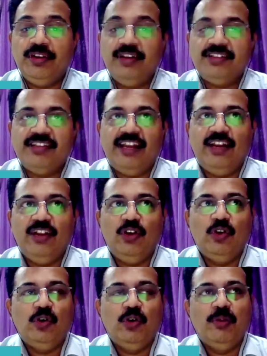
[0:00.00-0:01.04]

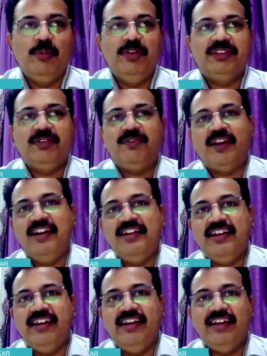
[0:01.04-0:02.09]
standalone home with the
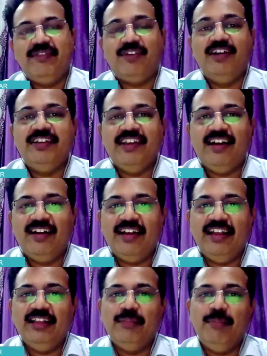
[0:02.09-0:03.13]
front yard
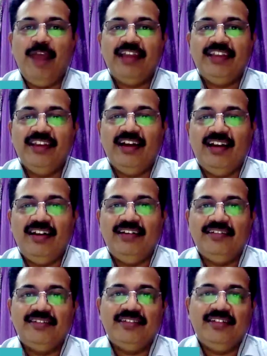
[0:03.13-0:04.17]
and the backyard
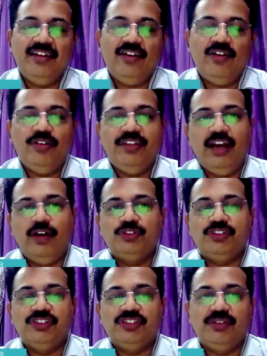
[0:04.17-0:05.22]
on the
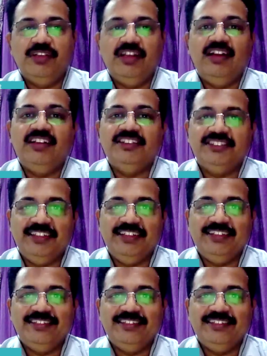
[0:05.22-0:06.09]
outskirts of the London city.